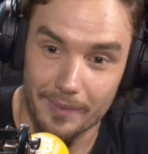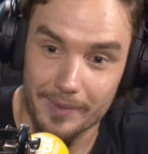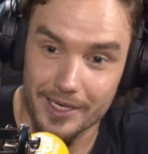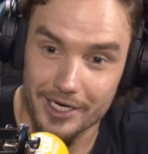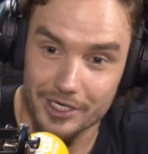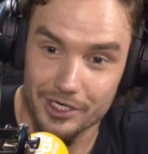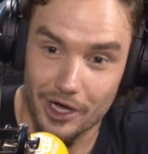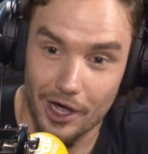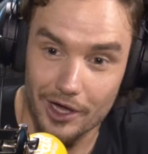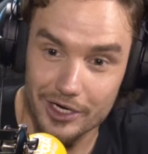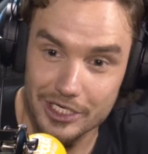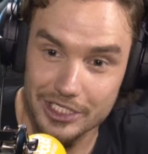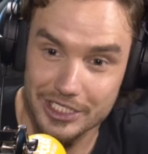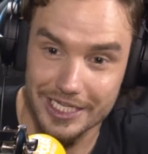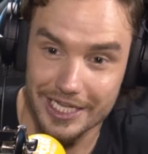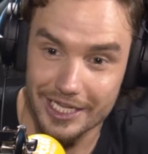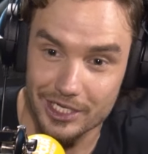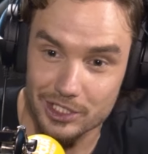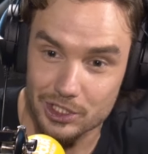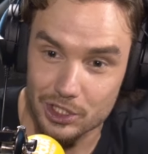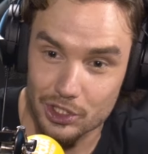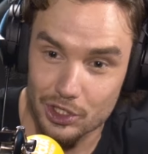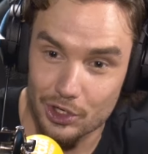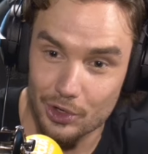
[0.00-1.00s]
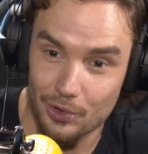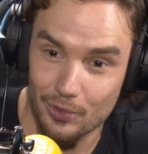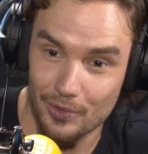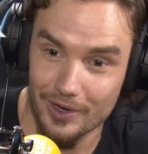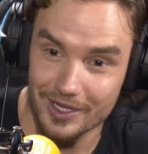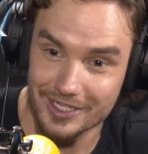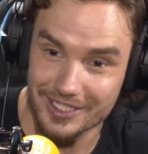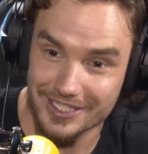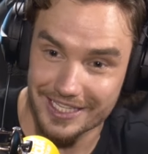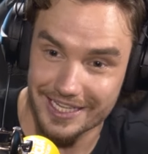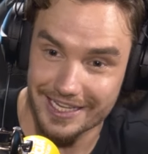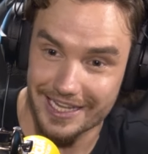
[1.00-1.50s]
I mean, I just think it's the
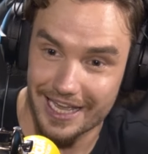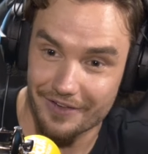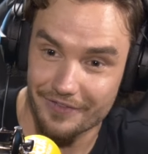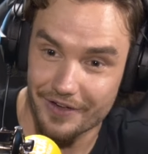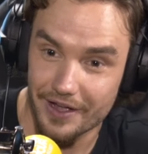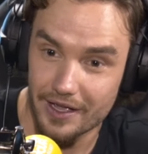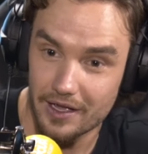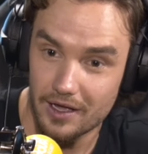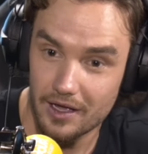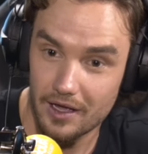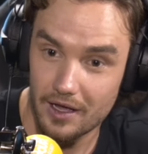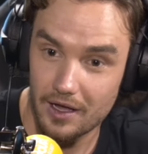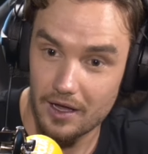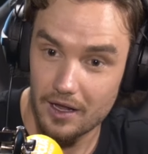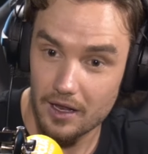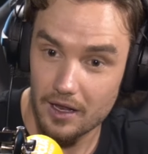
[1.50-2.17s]
coolest thing ever. Mm.